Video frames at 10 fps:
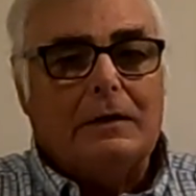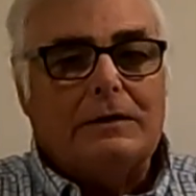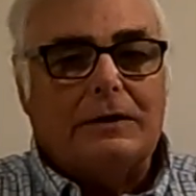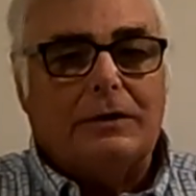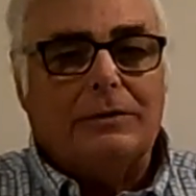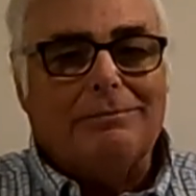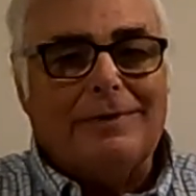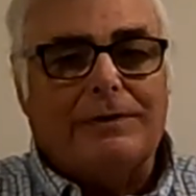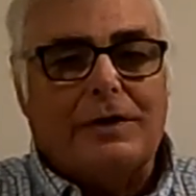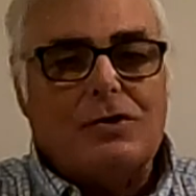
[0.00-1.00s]
So
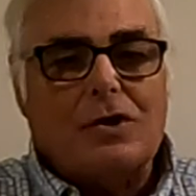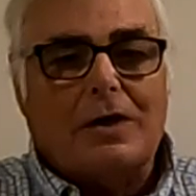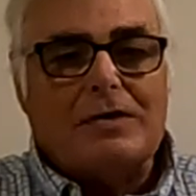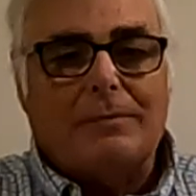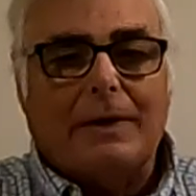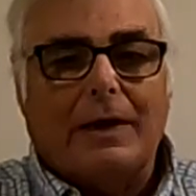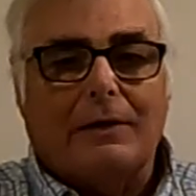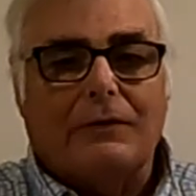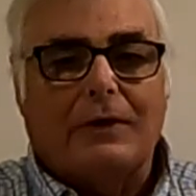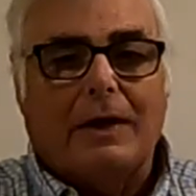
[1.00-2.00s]
if I'd shot something
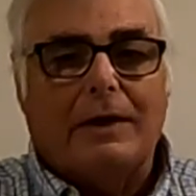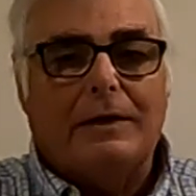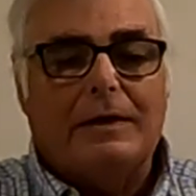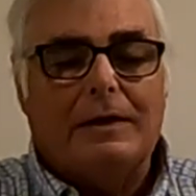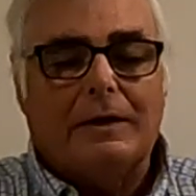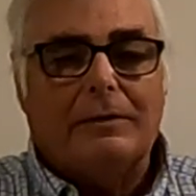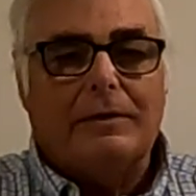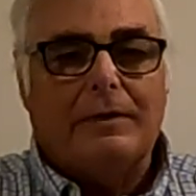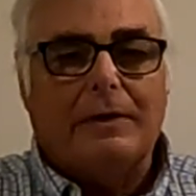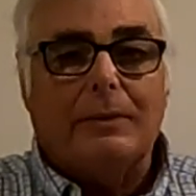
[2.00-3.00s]
outside, I
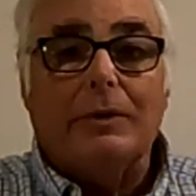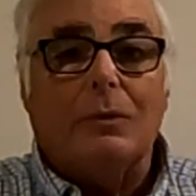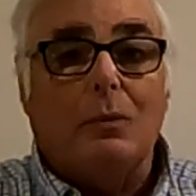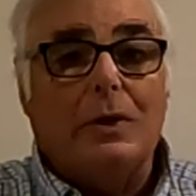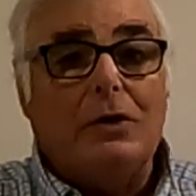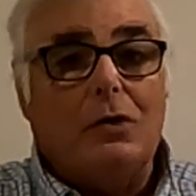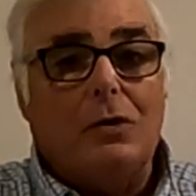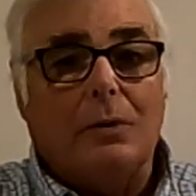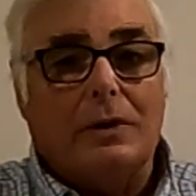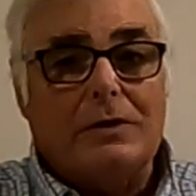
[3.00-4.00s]
would have had real wind
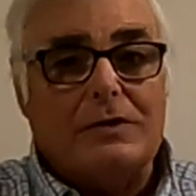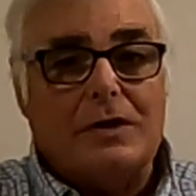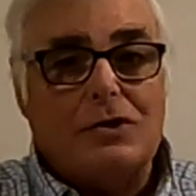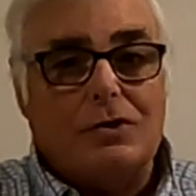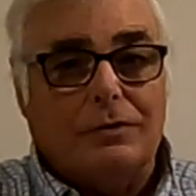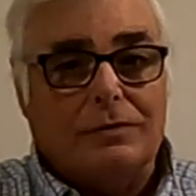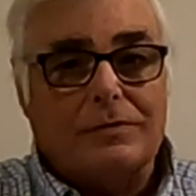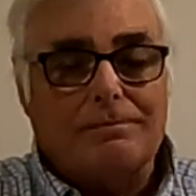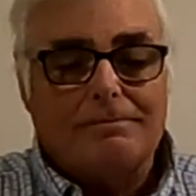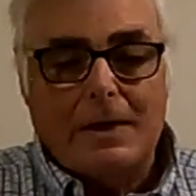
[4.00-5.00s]
noise
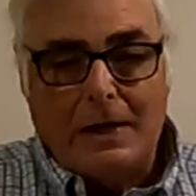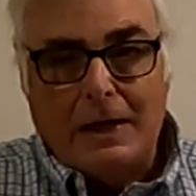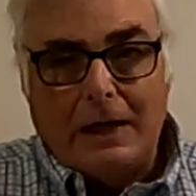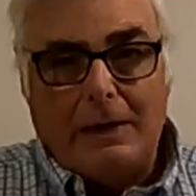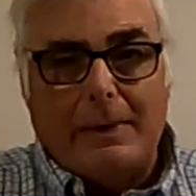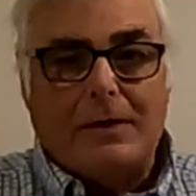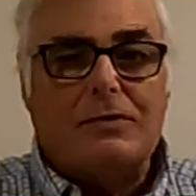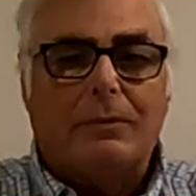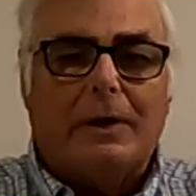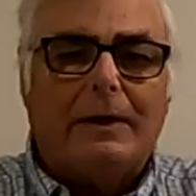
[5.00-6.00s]
issues. Anyway,
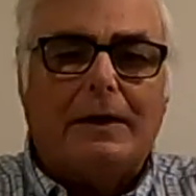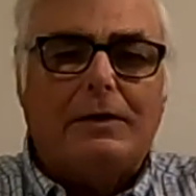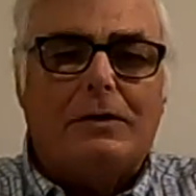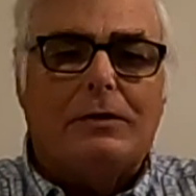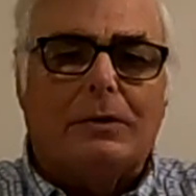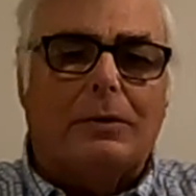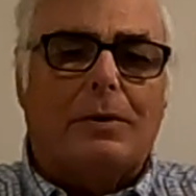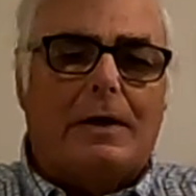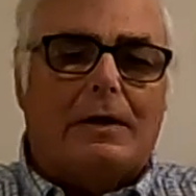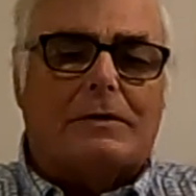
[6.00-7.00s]
so what I'd like to
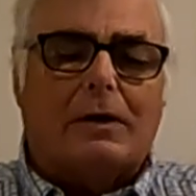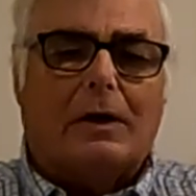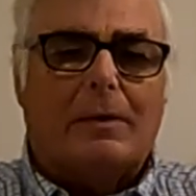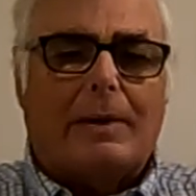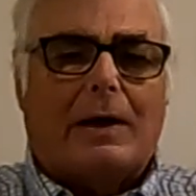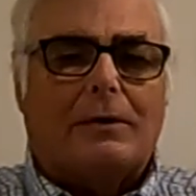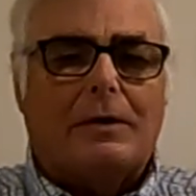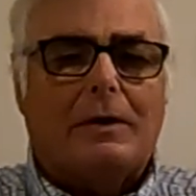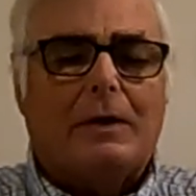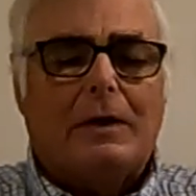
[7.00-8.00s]
do is talk
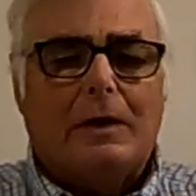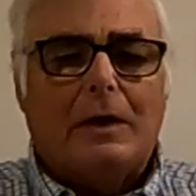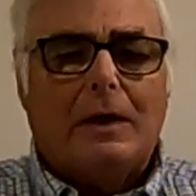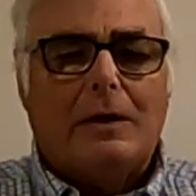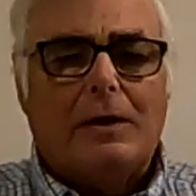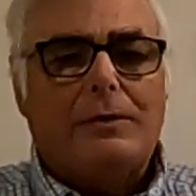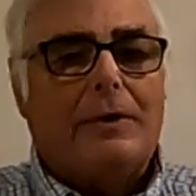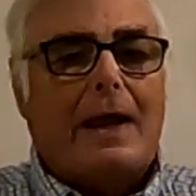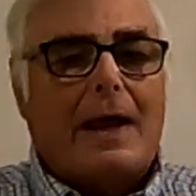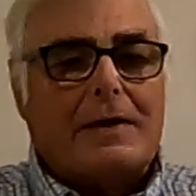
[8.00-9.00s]
about
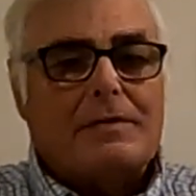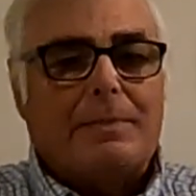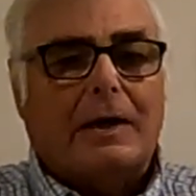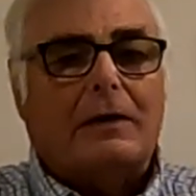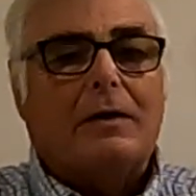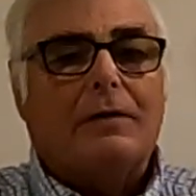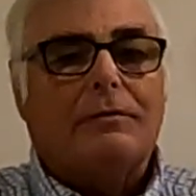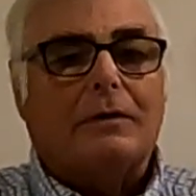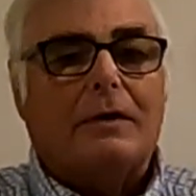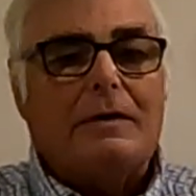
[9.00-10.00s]
another aspect
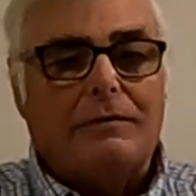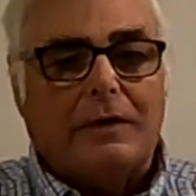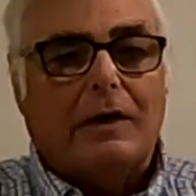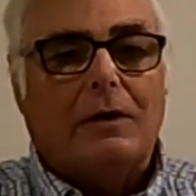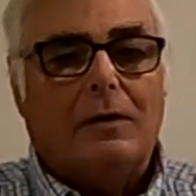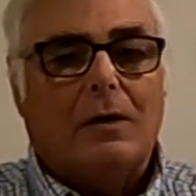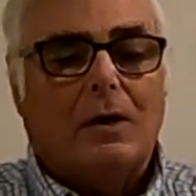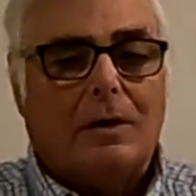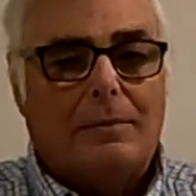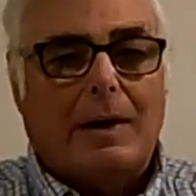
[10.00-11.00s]
of living
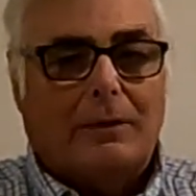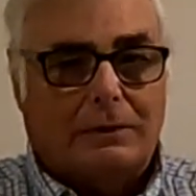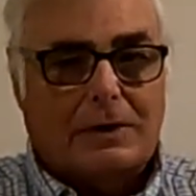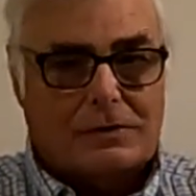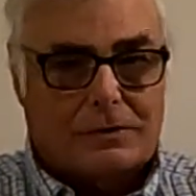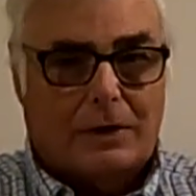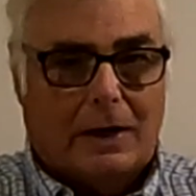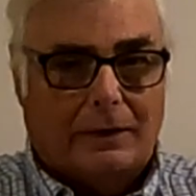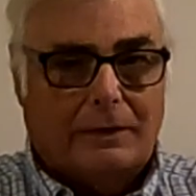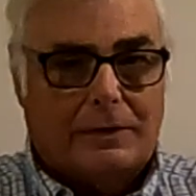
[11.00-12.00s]
on Mount Desert
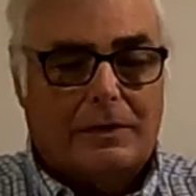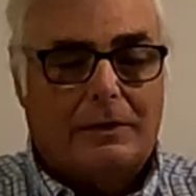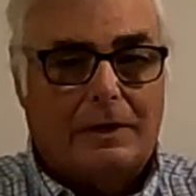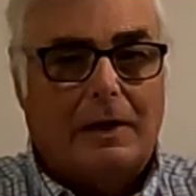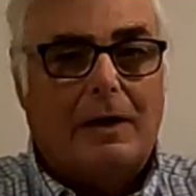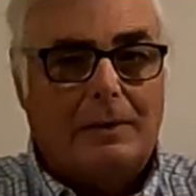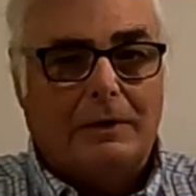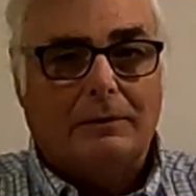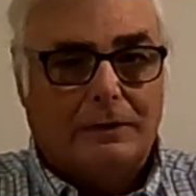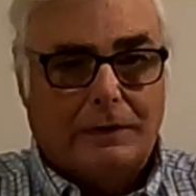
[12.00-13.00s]
Island, and I
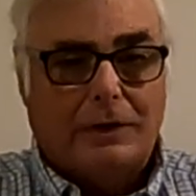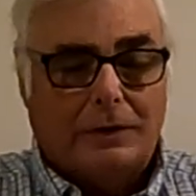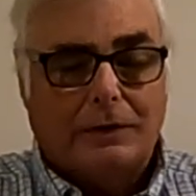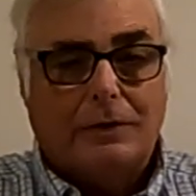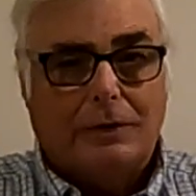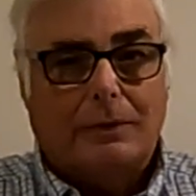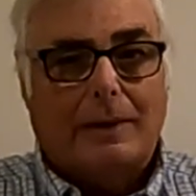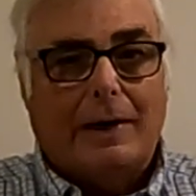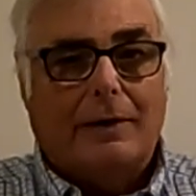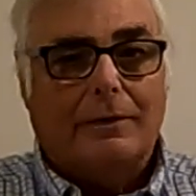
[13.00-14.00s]
mean living here
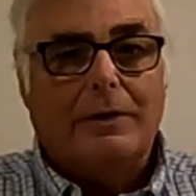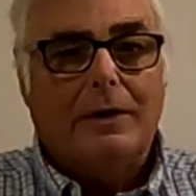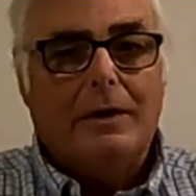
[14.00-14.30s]
year-round,